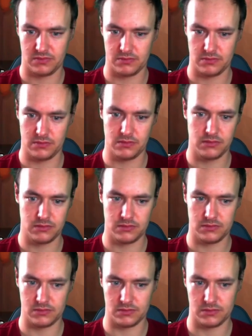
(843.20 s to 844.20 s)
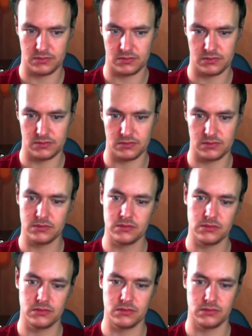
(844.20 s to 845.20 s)

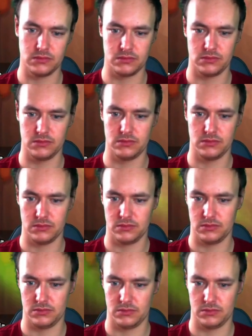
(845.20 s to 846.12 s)
(no one is talking)